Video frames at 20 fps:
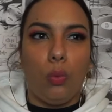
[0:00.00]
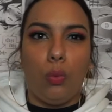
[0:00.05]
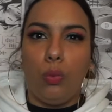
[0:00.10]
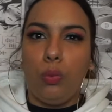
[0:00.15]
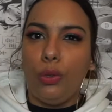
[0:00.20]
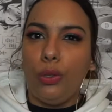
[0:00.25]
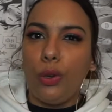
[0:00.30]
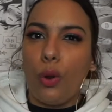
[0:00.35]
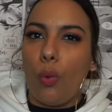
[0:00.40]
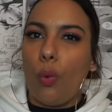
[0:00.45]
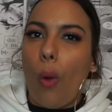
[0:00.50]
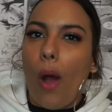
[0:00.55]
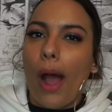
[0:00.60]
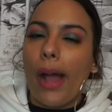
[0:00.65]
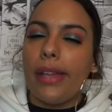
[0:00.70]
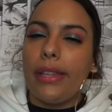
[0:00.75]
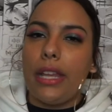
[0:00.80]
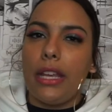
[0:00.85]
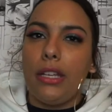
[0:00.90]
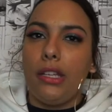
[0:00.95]
you know,
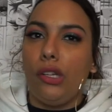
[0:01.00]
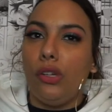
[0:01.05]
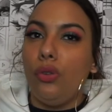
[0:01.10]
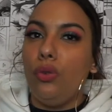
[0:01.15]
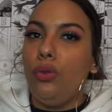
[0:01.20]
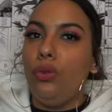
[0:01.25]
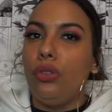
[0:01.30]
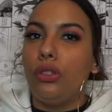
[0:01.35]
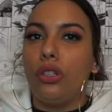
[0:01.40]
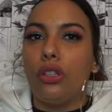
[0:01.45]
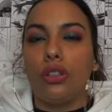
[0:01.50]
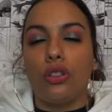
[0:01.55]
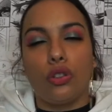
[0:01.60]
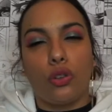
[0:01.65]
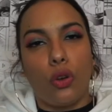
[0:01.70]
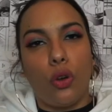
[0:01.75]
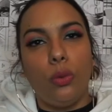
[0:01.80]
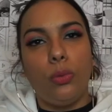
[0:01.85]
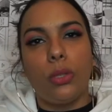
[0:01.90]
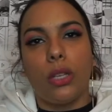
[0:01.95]
why they use the
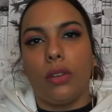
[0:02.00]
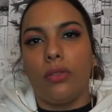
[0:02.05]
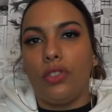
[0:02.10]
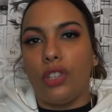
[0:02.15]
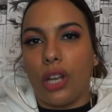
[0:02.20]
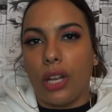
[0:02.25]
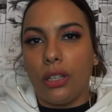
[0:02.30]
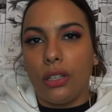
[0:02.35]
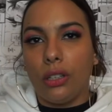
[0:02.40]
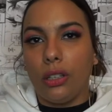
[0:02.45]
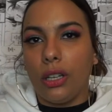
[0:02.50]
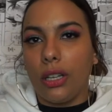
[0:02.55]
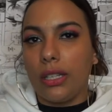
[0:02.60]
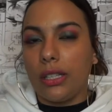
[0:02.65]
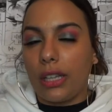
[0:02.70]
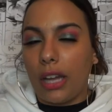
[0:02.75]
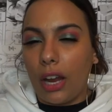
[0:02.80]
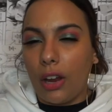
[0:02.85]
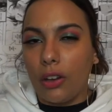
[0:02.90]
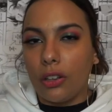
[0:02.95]
tropes of genderless
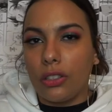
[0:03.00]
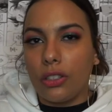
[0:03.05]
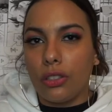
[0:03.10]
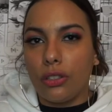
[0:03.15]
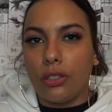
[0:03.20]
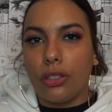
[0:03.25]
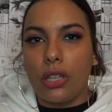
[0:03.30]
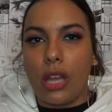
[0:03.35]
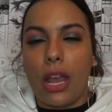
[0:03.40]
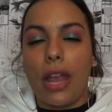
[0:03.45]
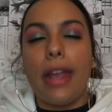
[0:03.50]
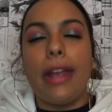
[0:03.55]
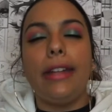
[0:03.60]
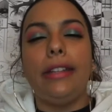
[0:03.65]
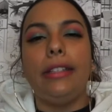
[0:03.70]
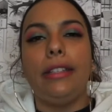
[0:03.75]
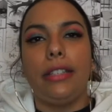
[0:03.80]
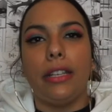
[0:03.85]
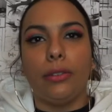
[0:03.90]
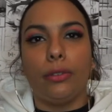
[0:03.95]
characters
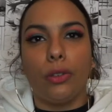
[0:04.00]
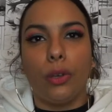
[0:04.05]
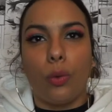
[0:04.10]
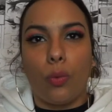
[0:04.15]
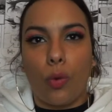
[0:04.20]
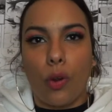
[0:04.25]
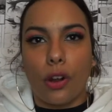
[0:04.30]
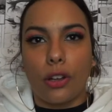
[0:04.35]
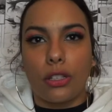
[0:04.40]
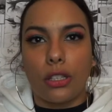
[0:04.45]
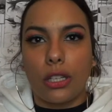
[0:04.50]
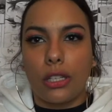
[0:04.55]
in different works.